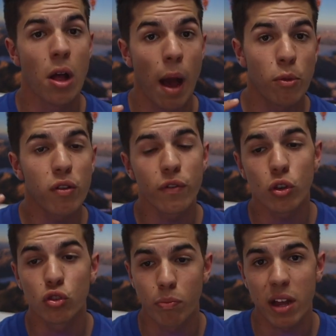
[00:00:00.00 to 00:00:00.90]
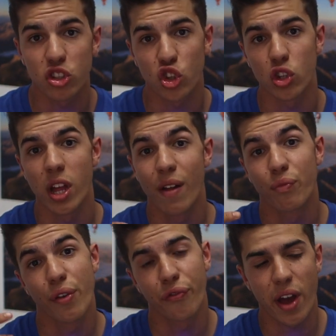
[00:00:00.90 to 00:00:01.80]
I'm not even going to mention
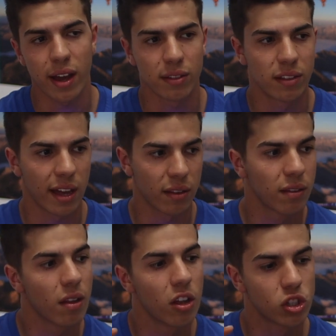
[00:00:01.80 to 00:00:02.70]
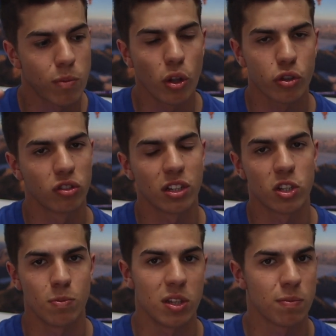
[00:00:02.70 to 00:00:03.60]
the fact that smaller
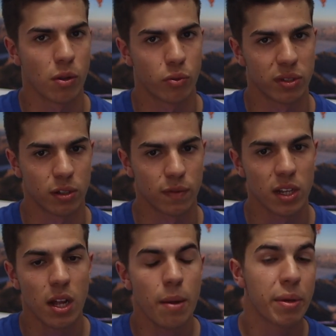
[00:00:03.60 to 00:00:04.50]
containers mean smaller reserves,